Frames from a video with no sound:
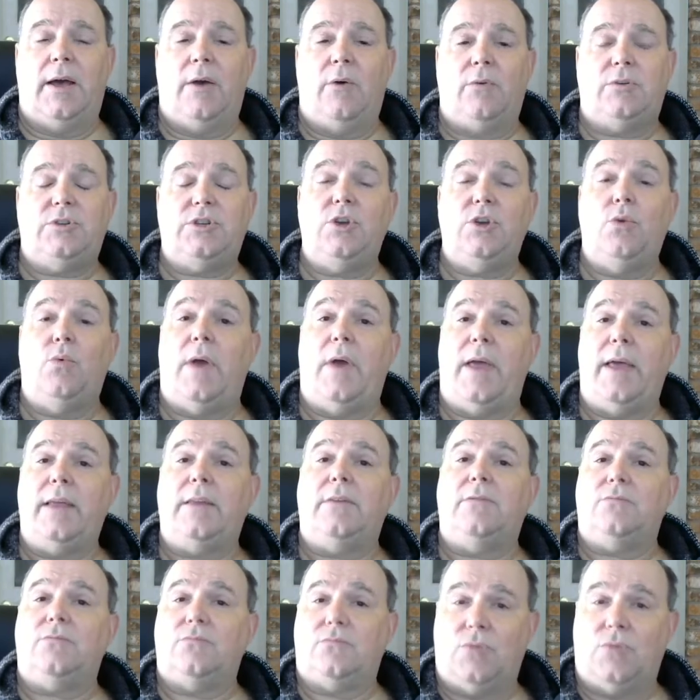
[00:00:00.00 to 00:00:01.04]
She went,
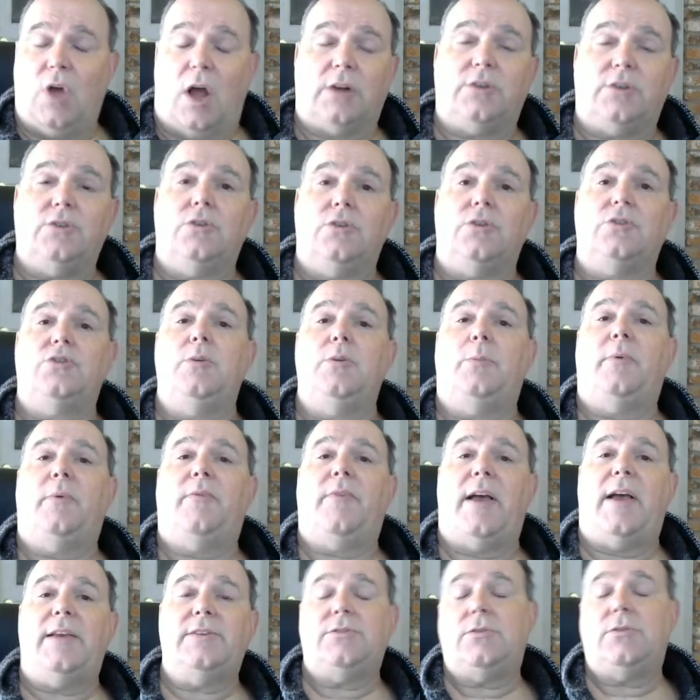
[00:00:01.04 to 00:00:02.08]
talked to her
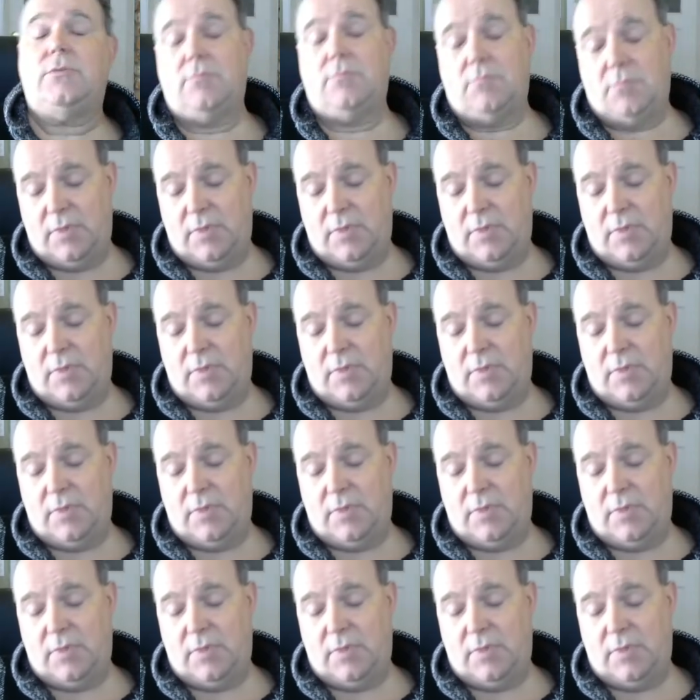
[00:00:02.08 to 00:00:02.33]
supervisor,